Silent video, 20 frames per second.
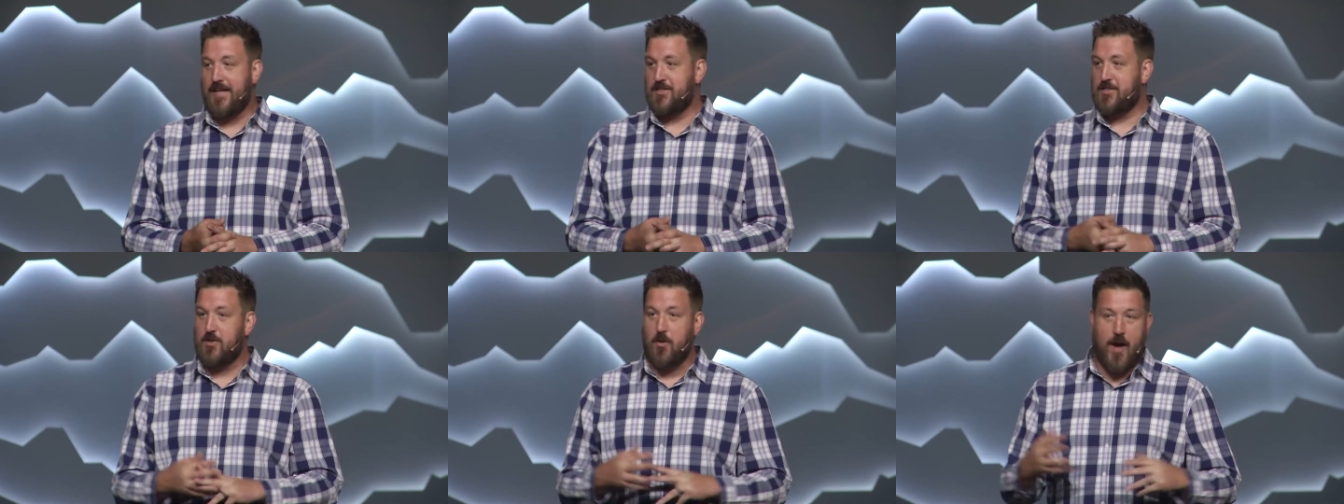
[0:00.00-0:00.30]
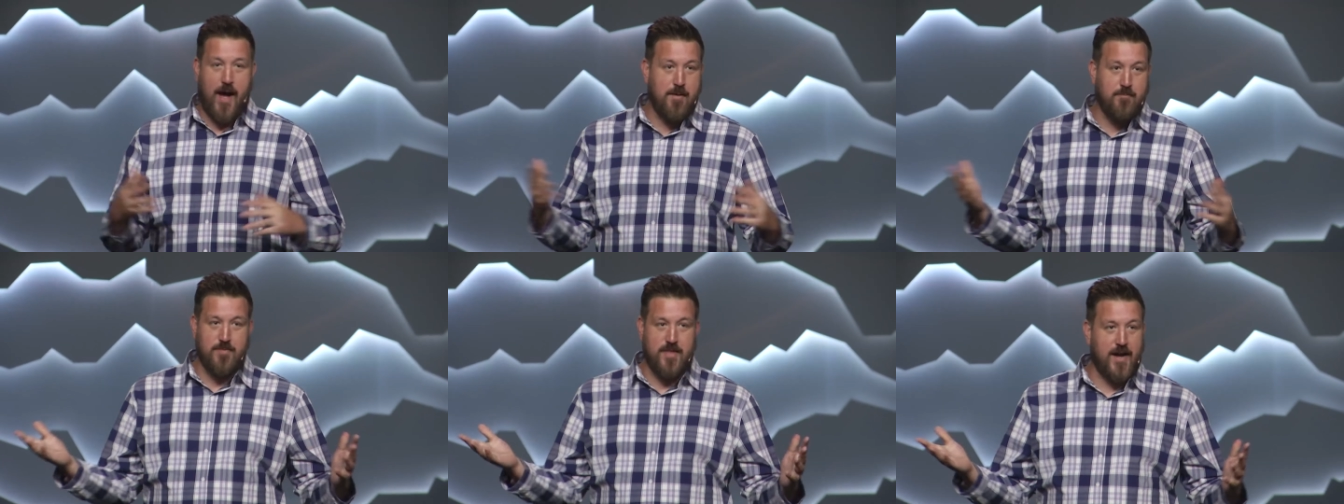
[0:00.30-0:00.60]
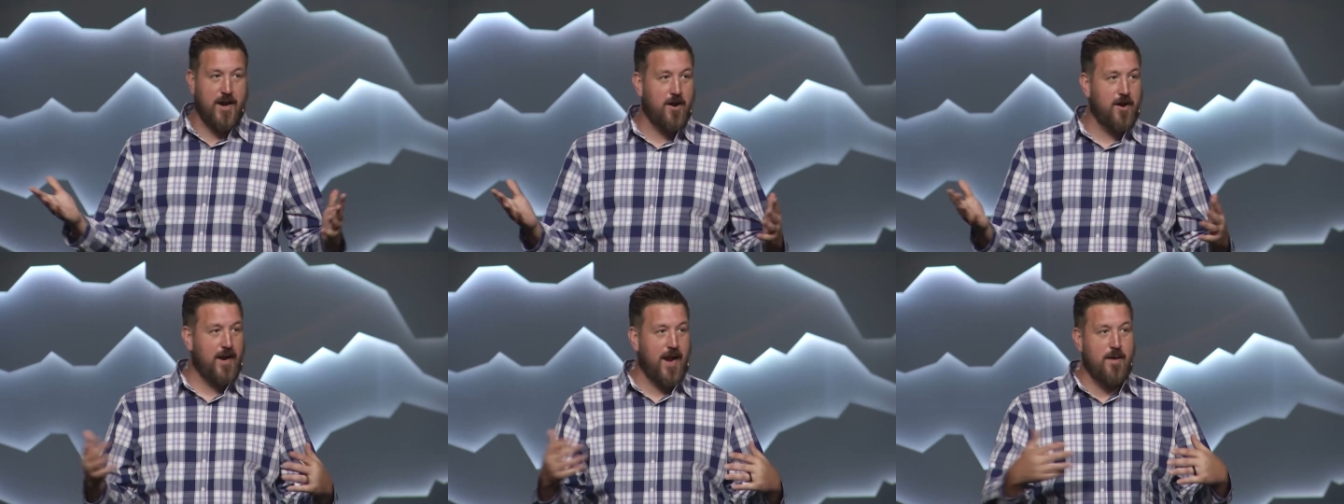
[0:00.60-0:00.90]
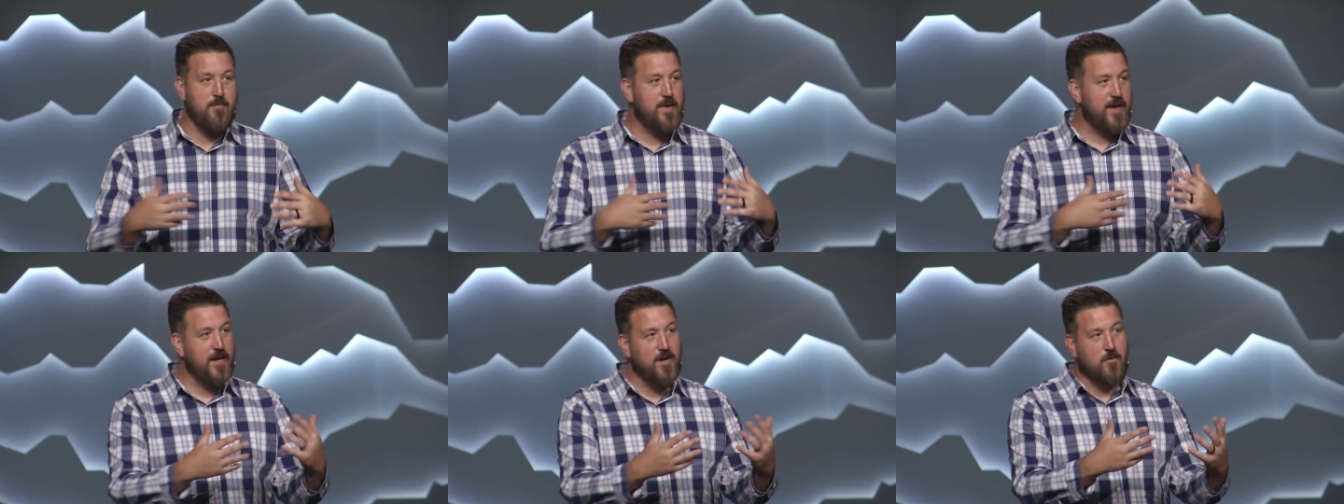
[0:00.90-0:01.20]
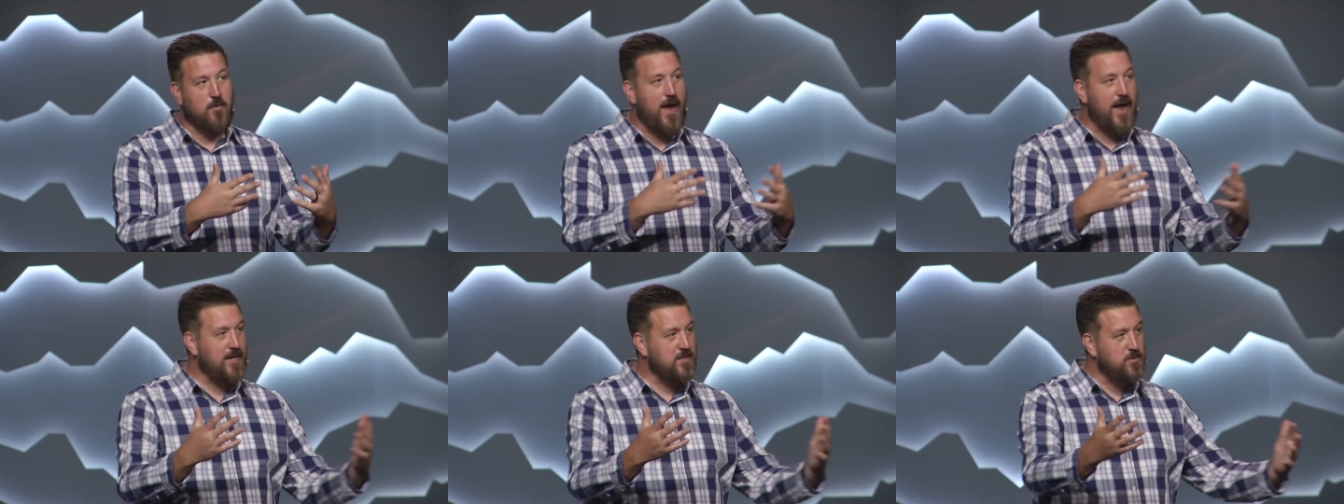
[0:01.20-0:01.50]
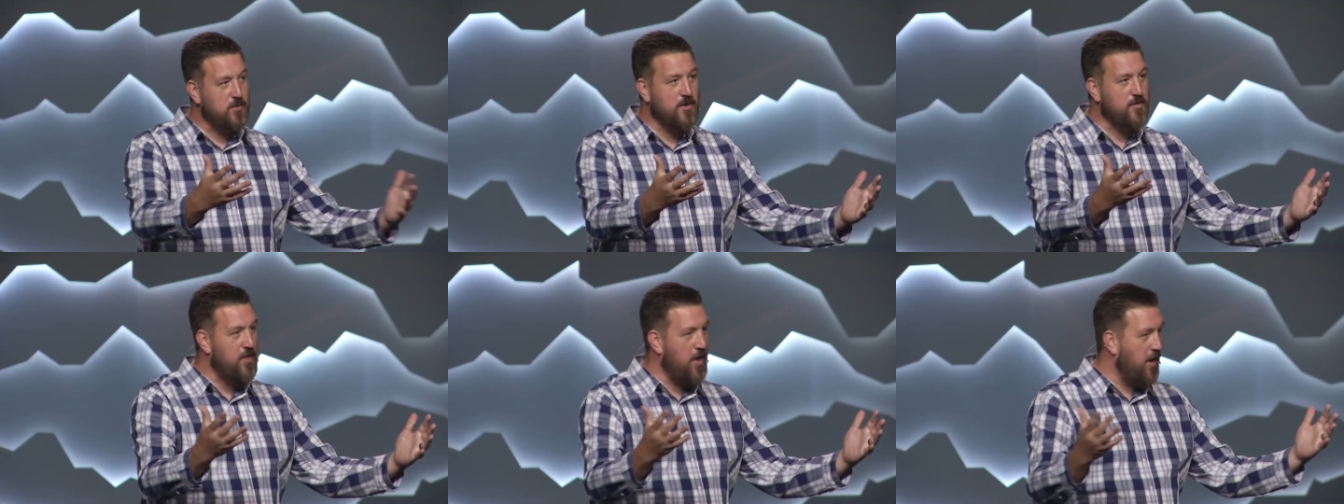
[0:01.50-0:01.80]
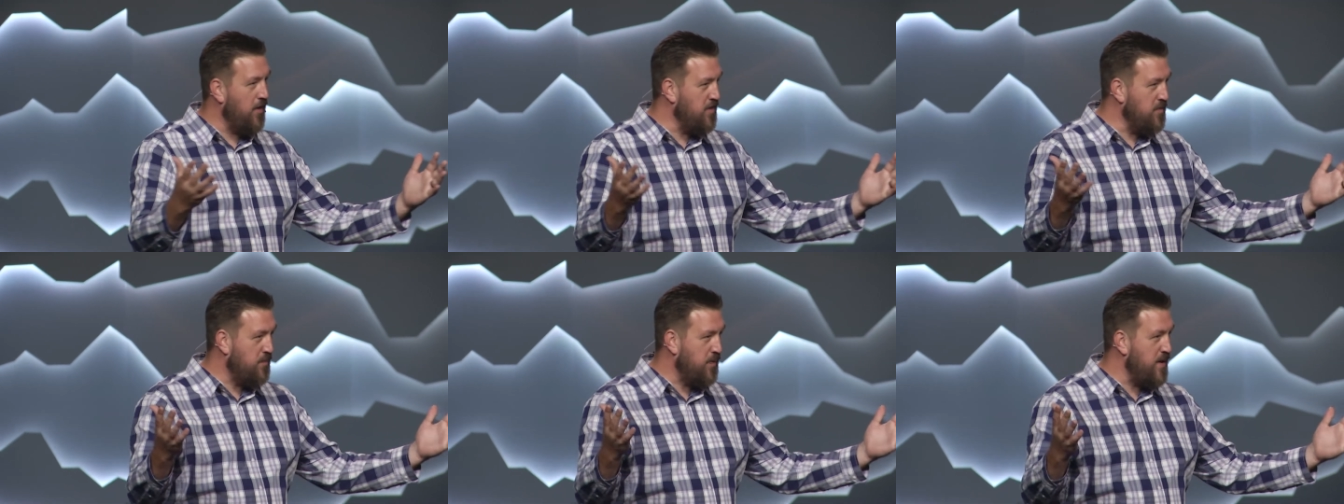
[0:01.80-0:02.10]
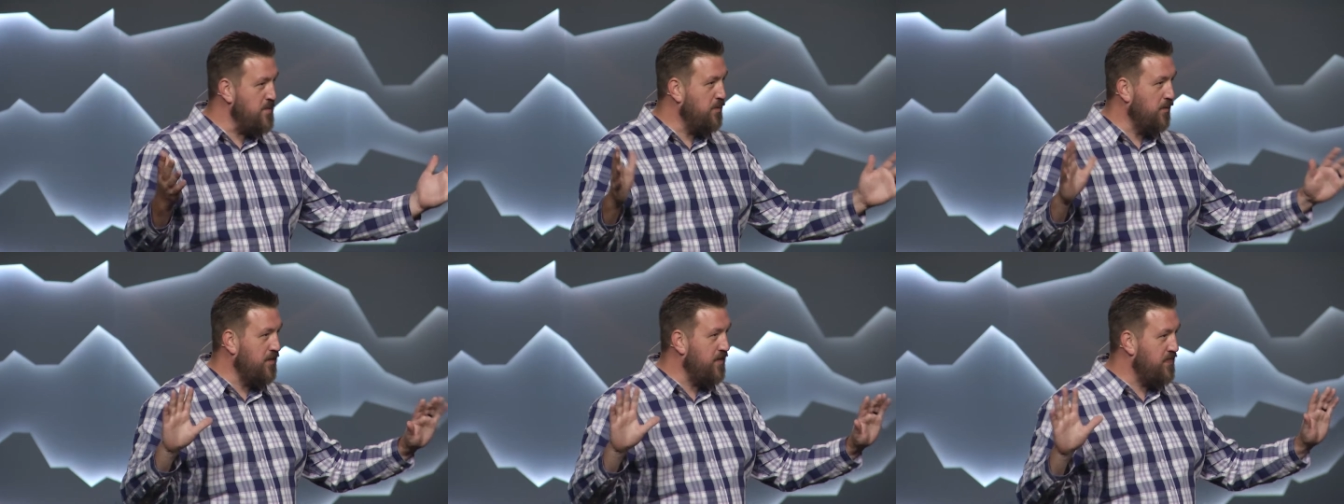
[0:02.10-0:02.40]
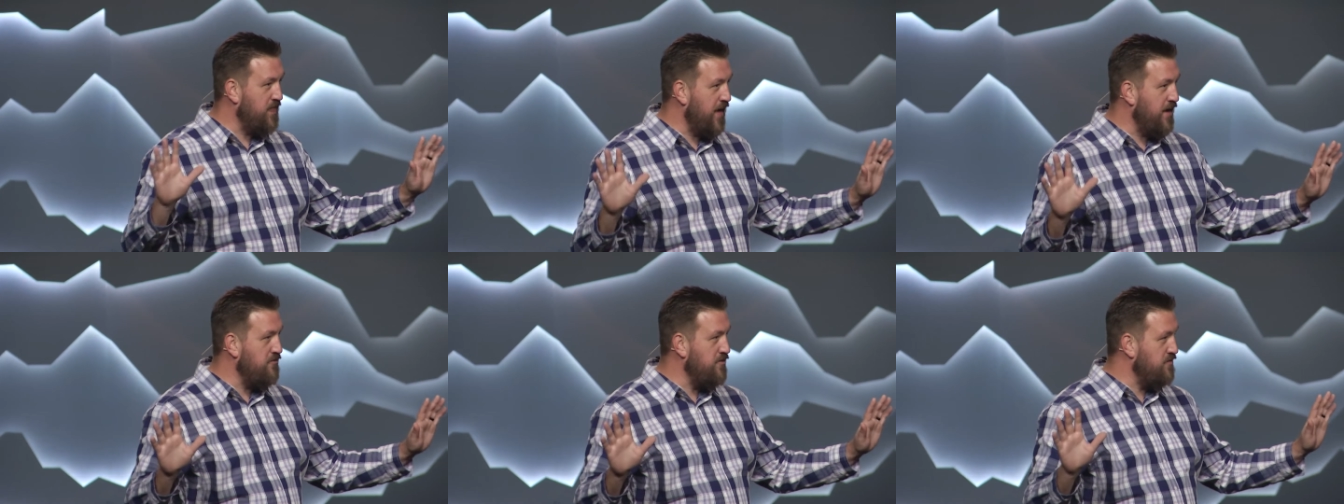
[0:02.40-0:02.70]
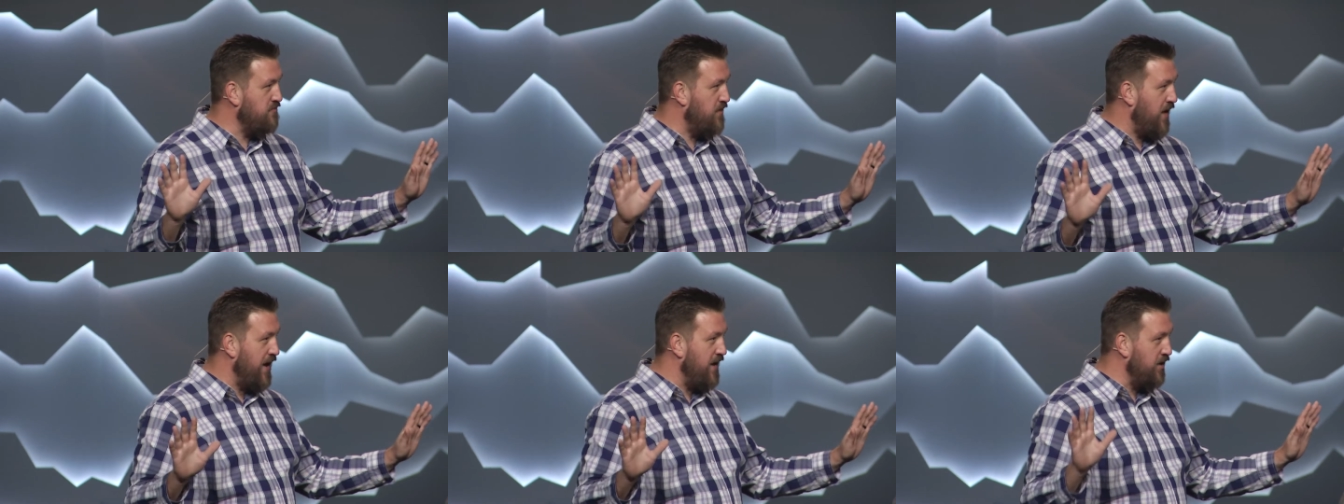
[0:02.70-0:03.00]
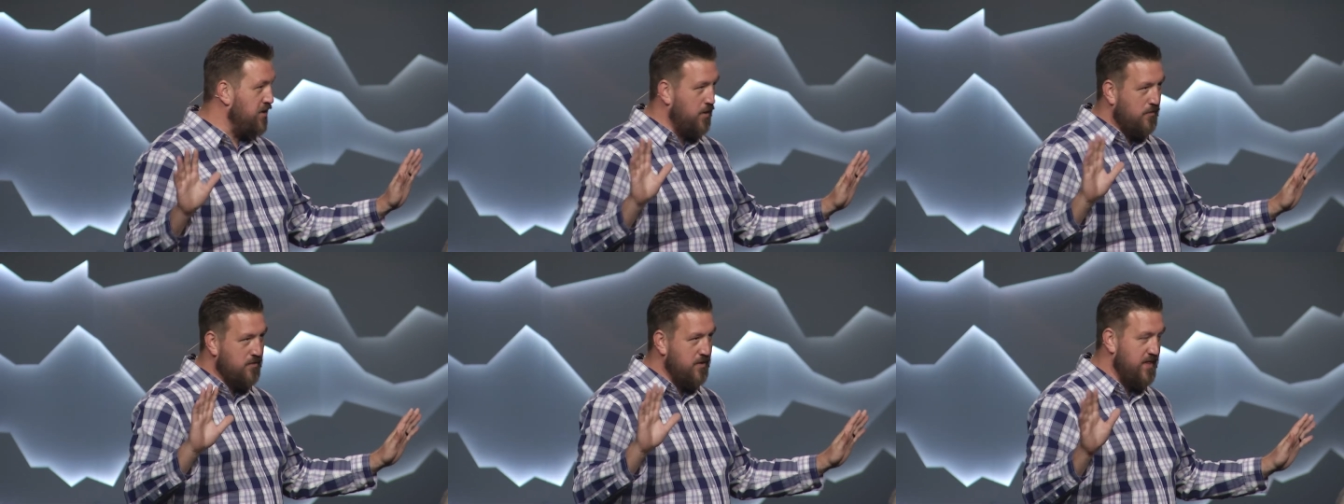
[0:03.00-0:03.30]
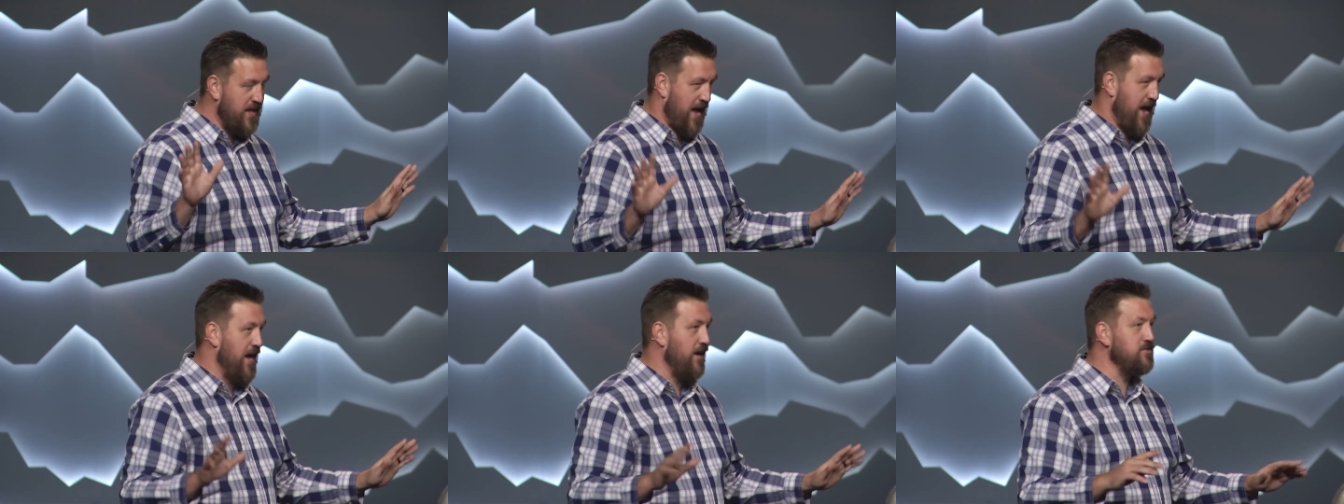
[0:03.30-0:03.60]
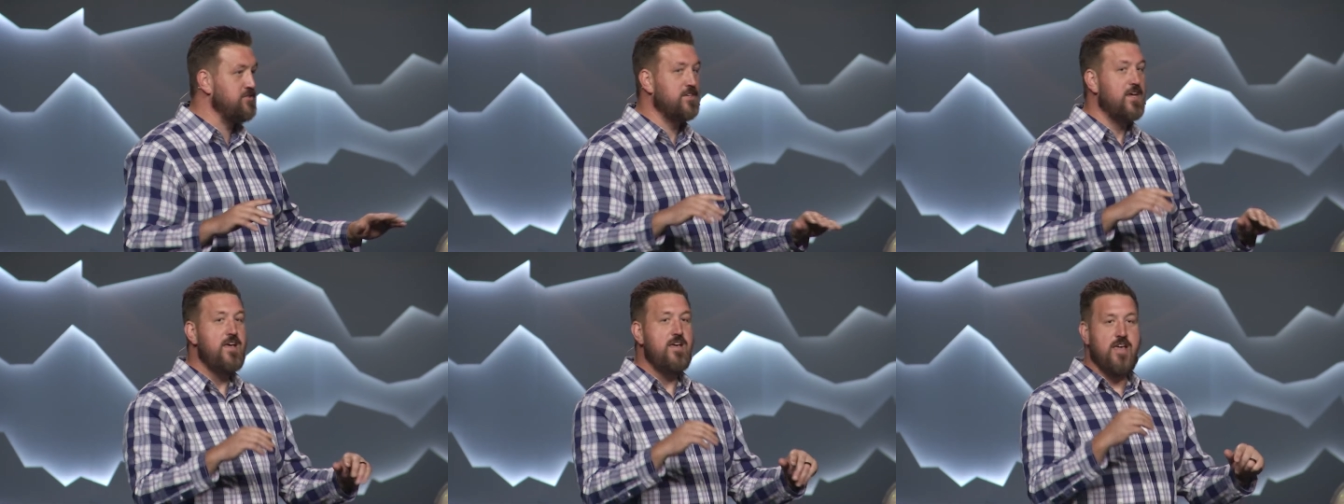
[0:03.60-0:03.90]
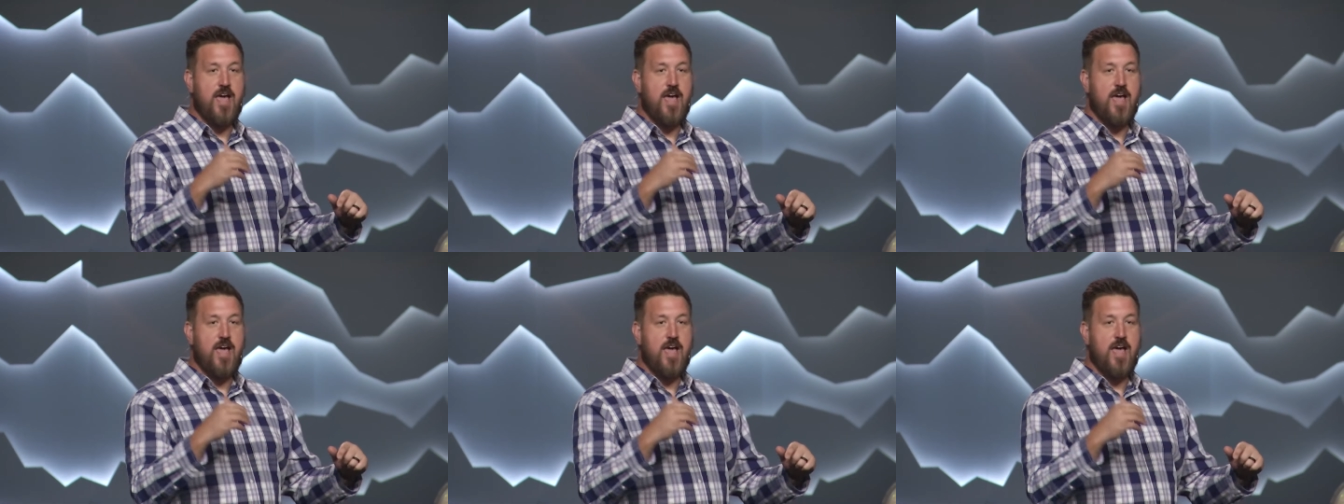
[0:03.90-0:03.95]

so I'm there and I'm interacting with all the people that they've invited over to the house.